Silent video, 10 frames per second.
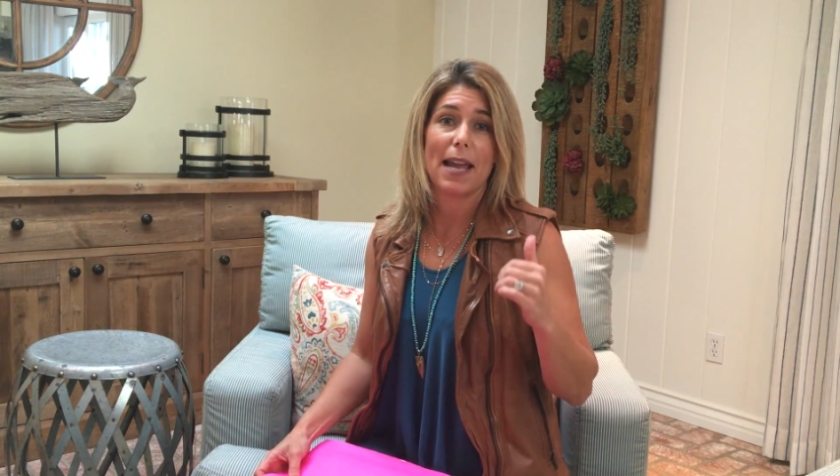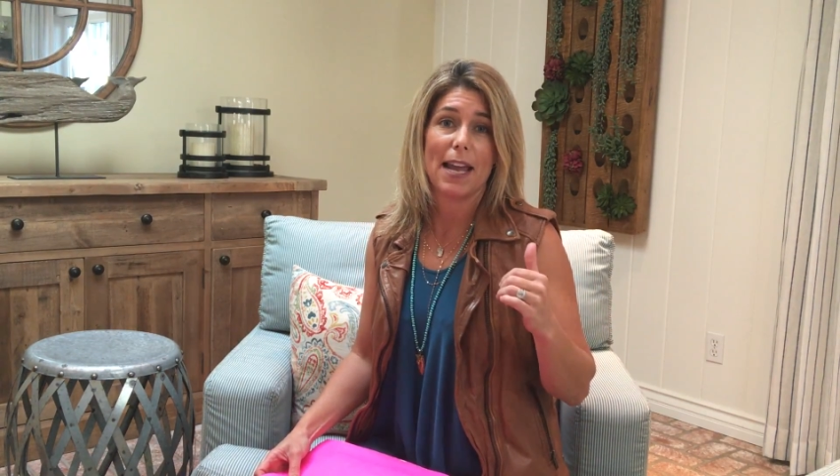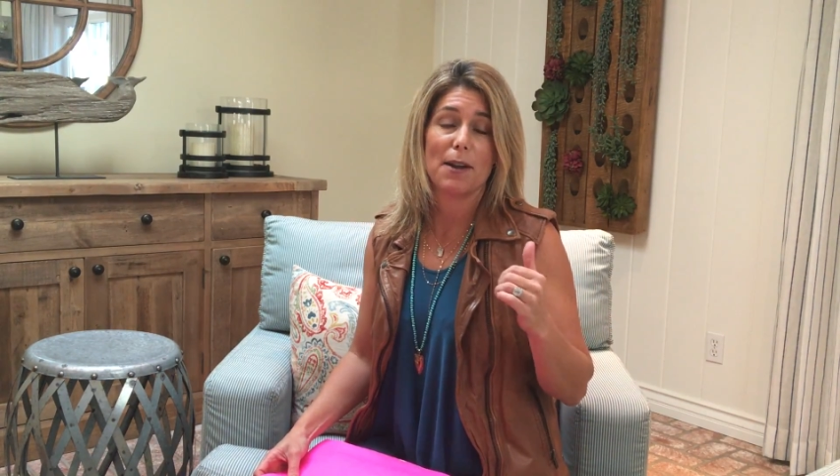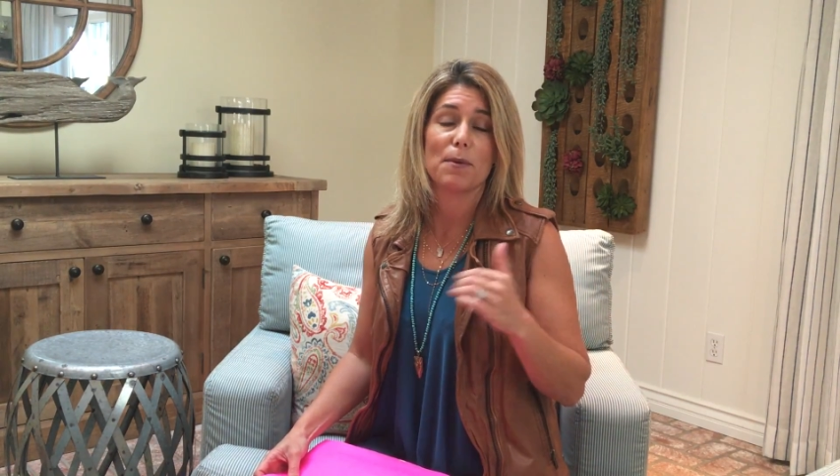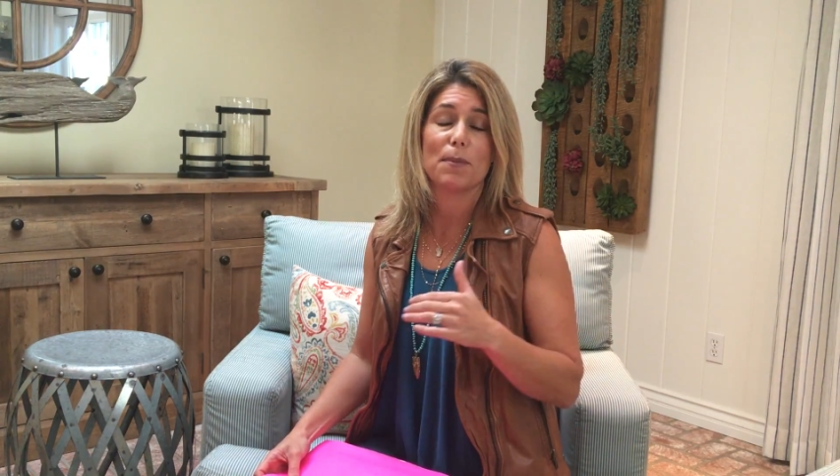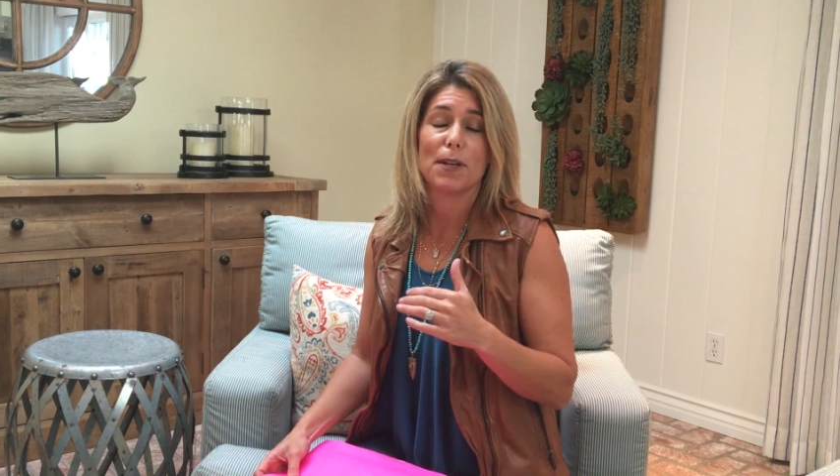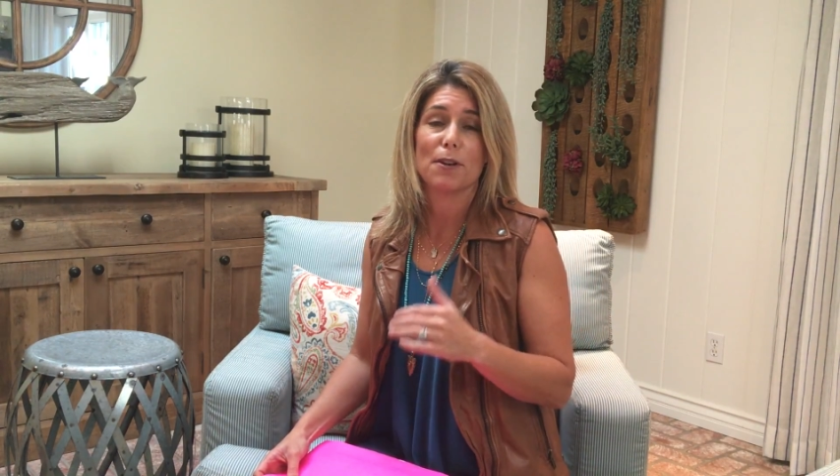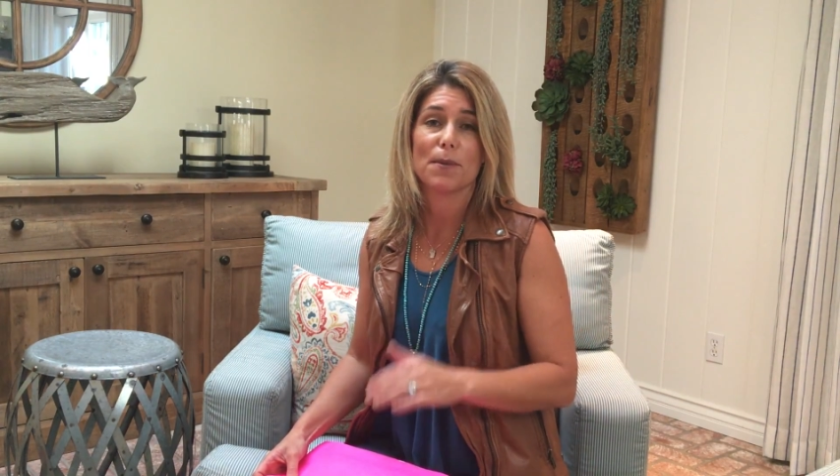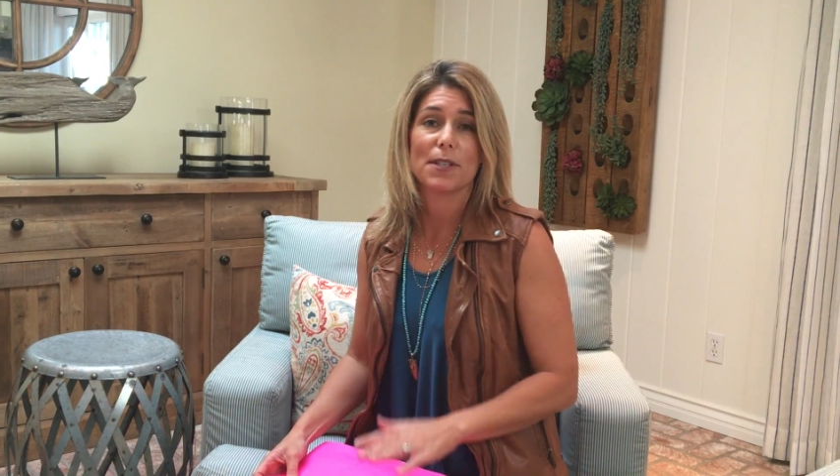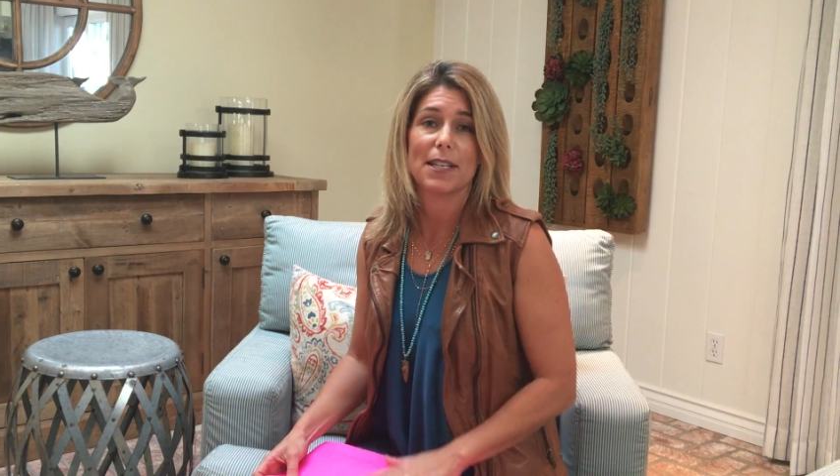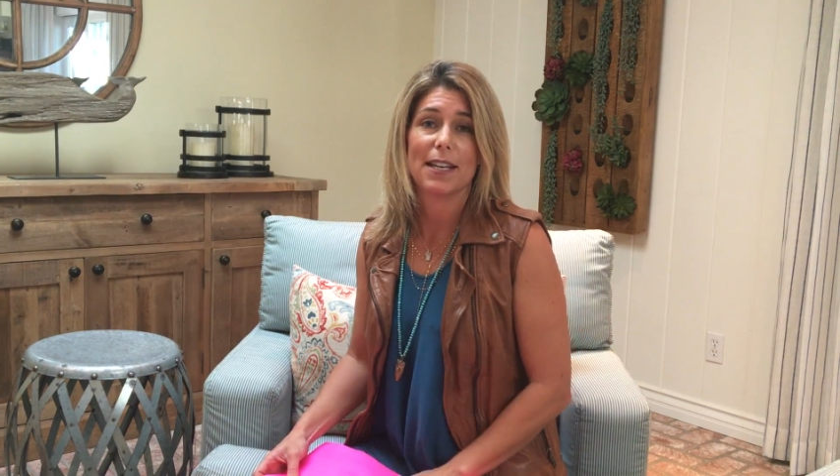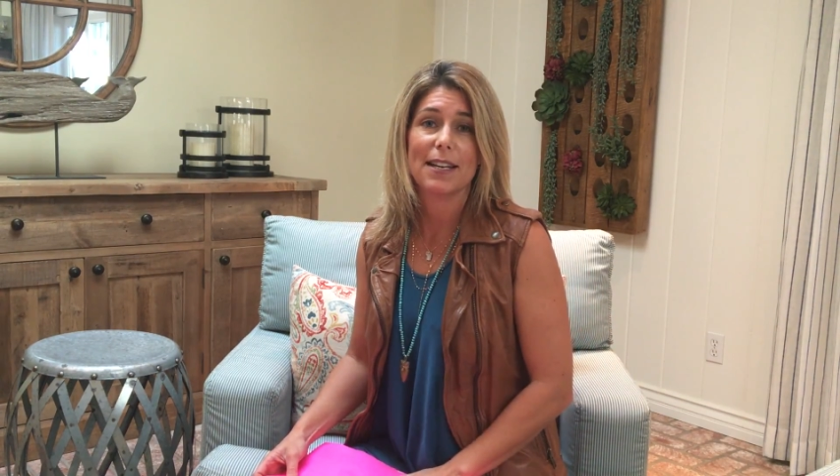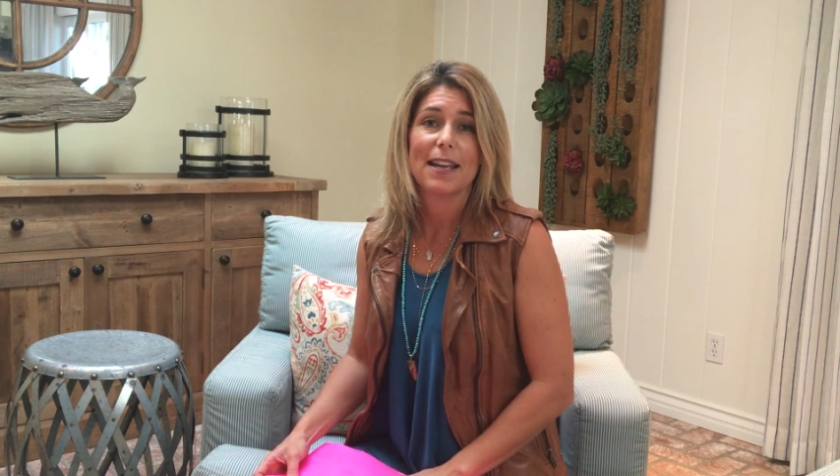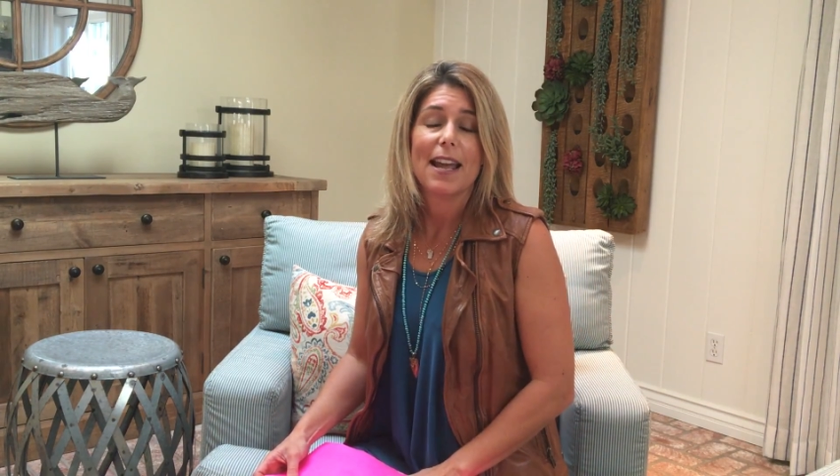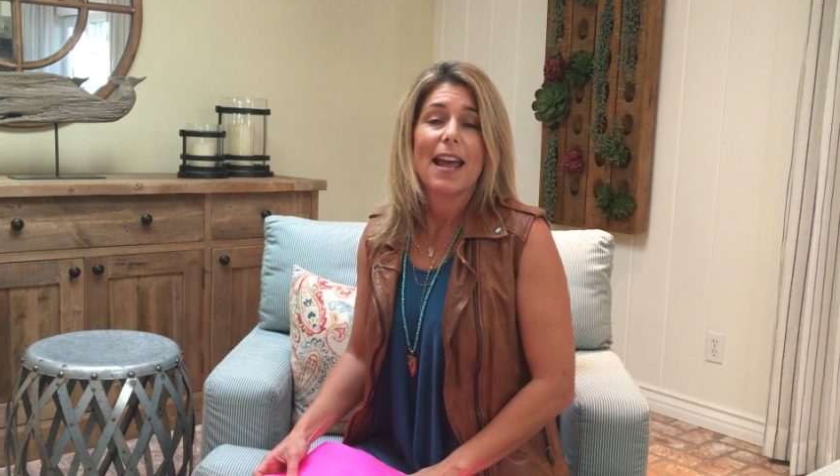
AM and PM routine.